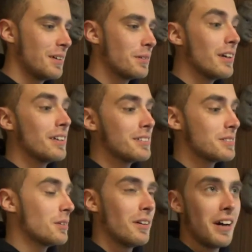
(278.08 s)
Okay,
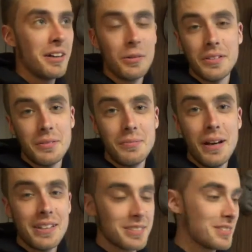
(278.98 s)
so I know what the
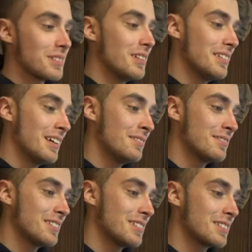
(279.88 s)
mask is called now.
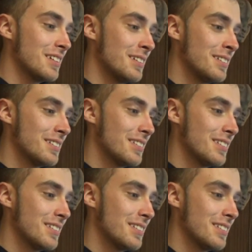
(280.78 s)
That's good.